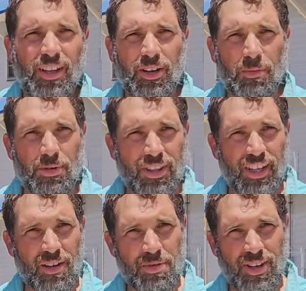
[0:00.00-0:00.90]
I'm gonna put
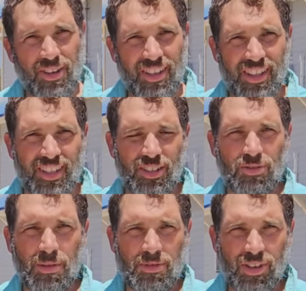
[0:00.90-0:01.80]
that up here in the
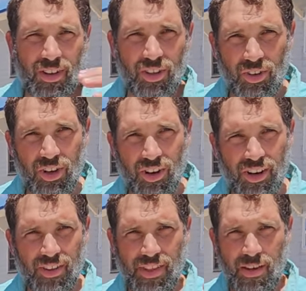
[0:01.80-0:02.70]
description, a little
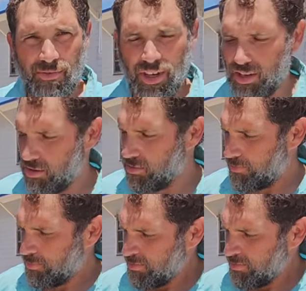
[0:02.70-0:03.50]
card of that video.